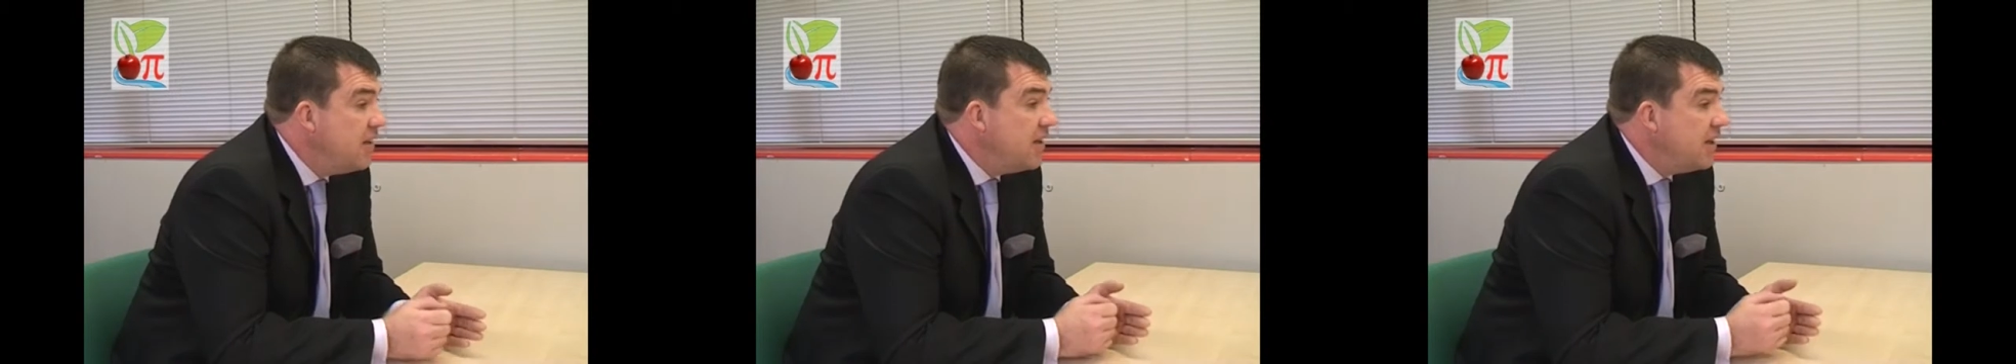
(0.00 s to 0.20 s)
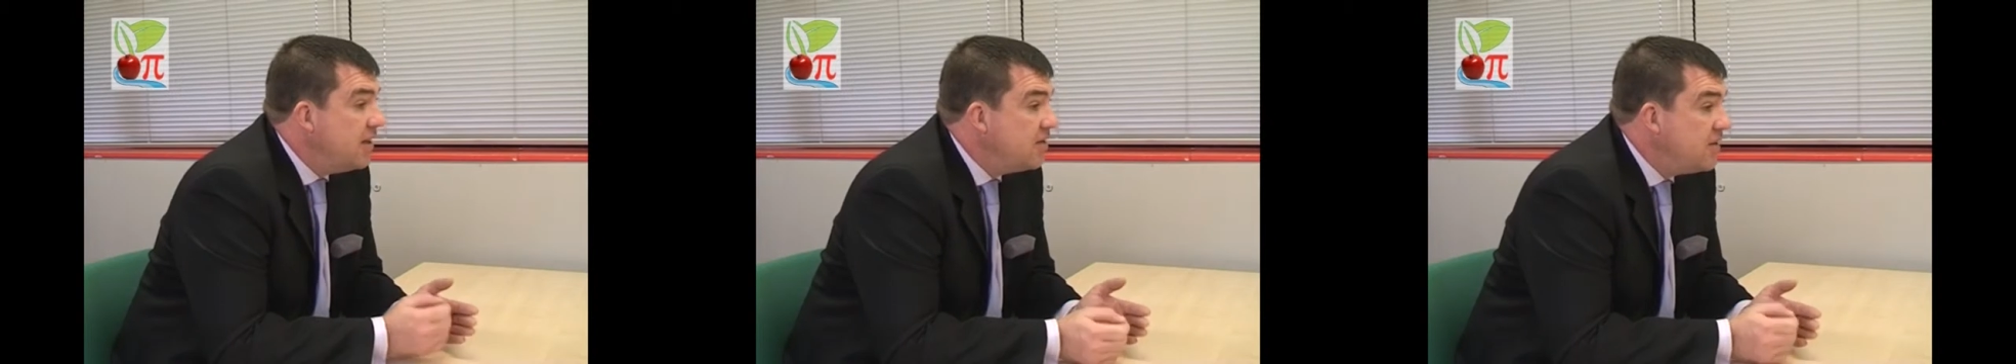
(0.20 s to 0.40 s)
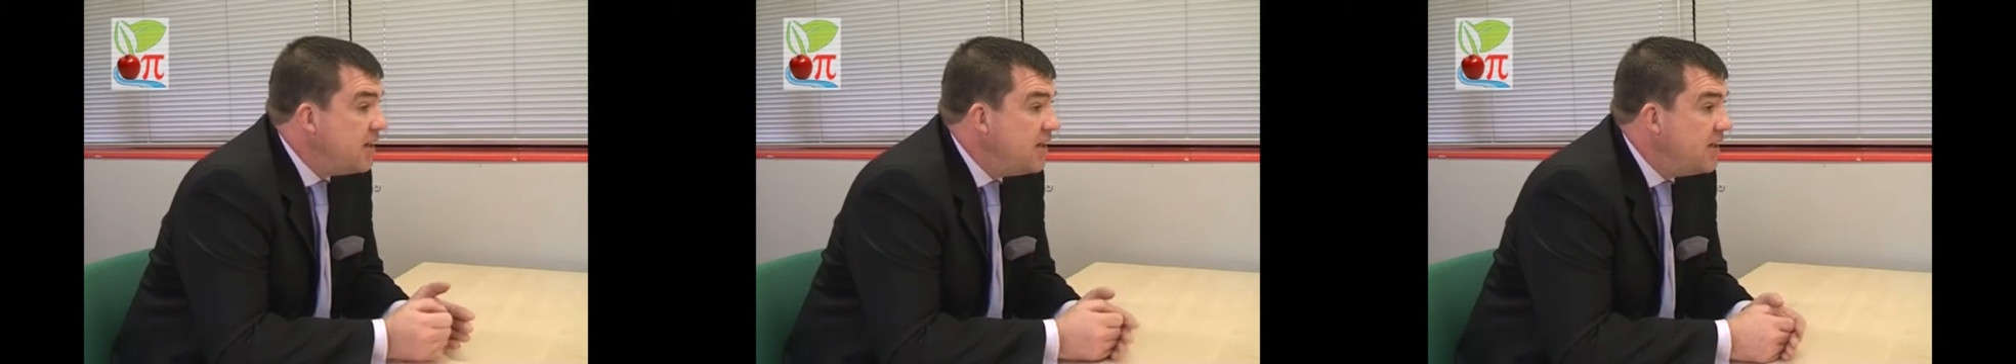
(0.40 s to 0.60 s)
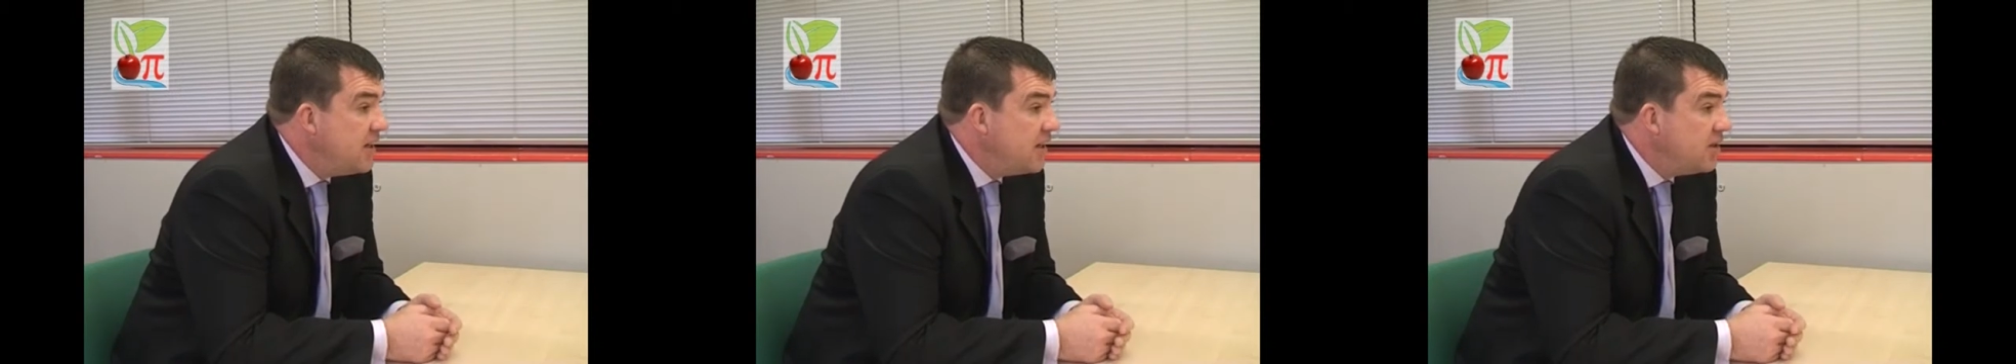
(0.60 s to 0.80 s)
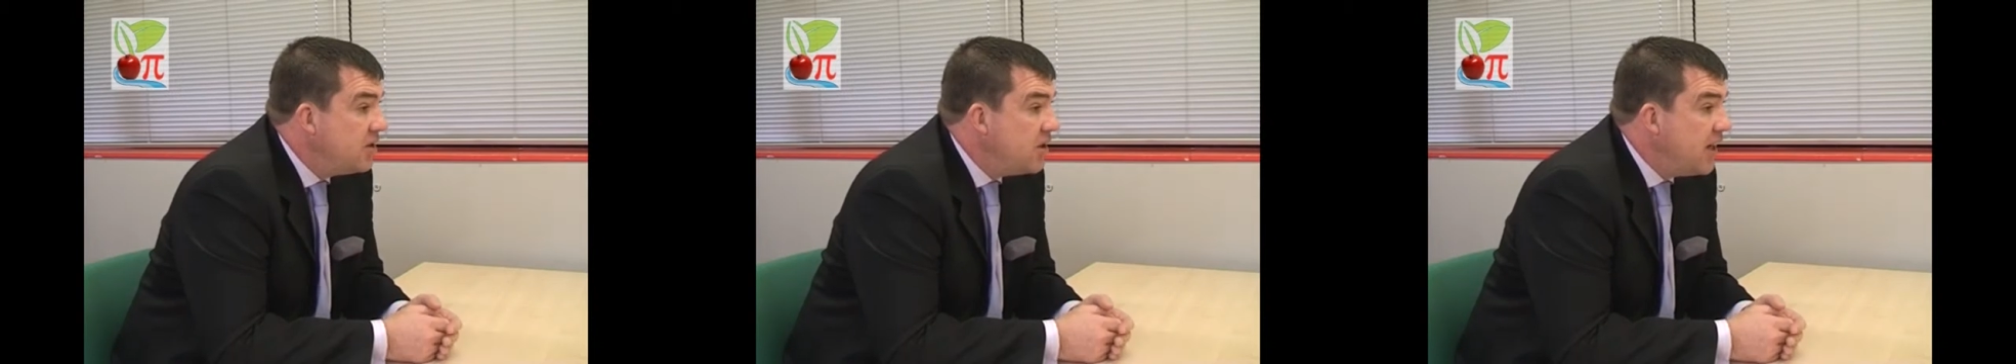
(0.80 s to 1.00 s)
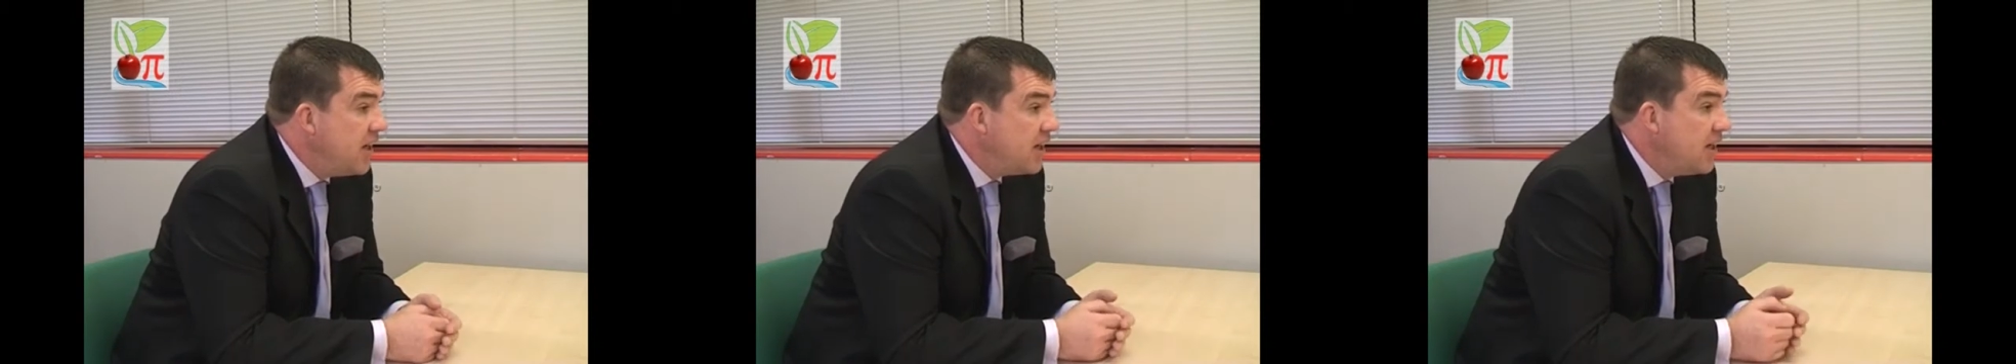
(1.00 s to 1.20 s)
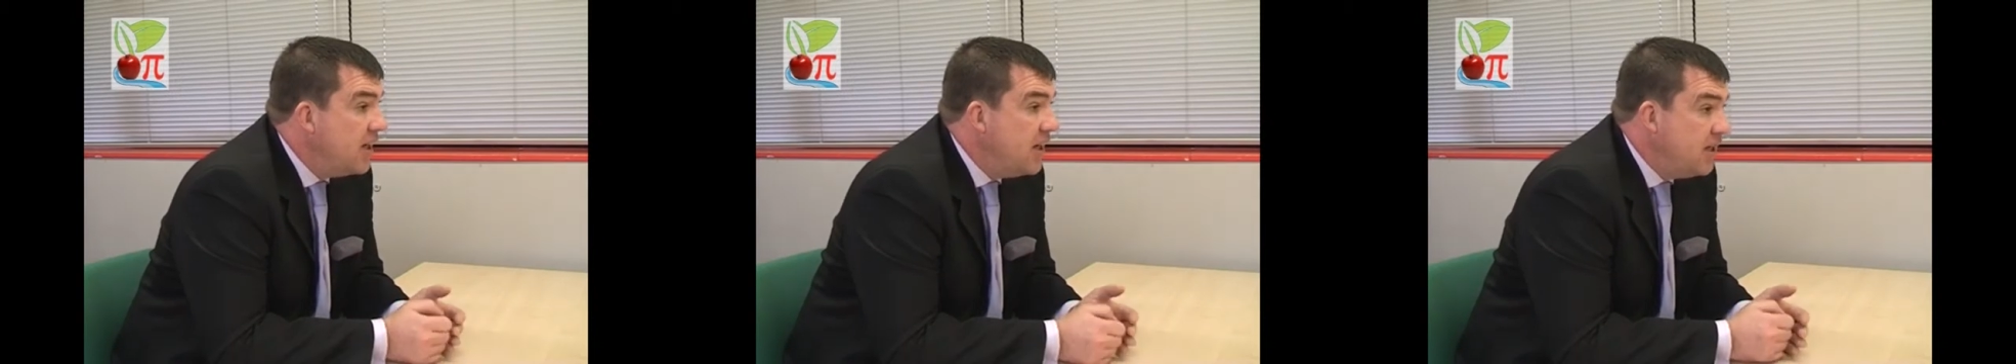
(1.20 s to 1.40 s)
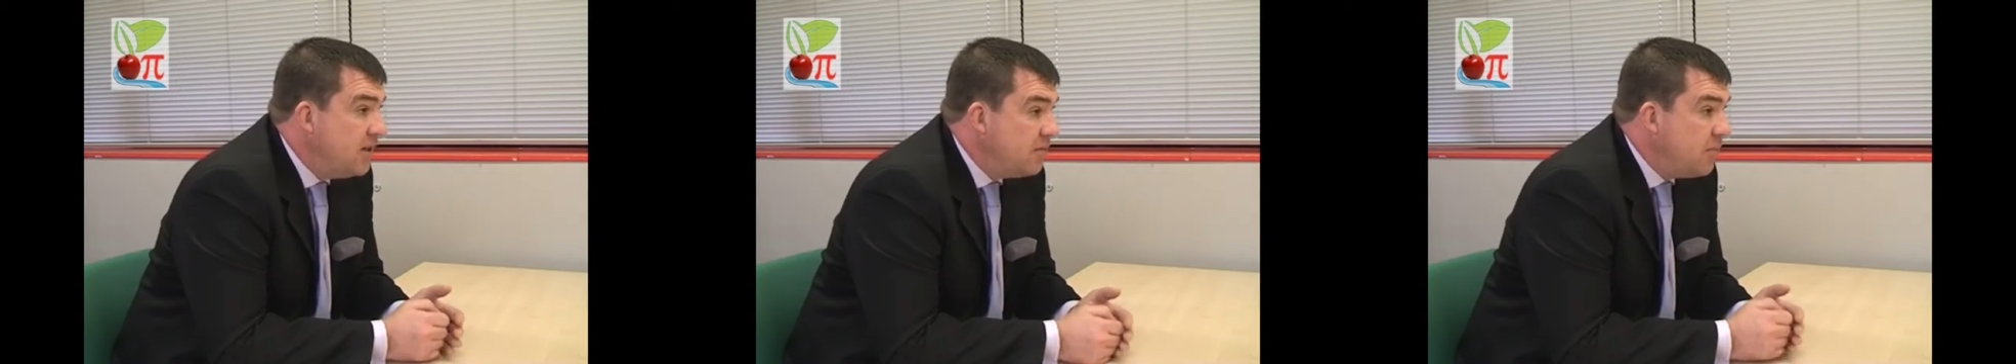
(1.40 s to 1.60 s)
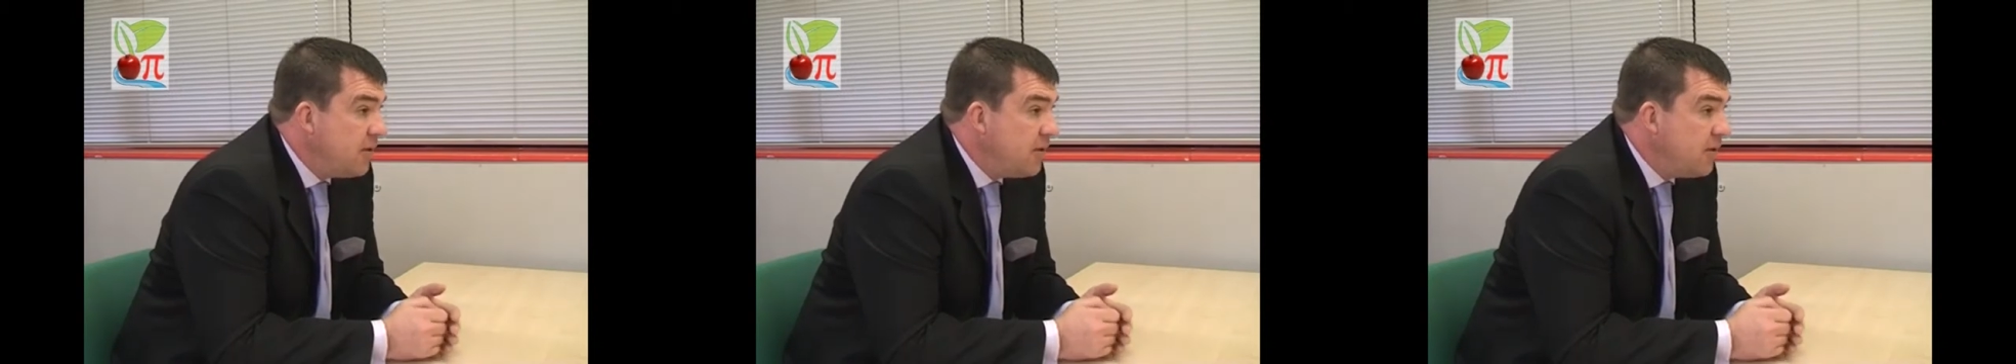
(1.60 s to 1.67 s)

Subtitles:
then sending a cheque is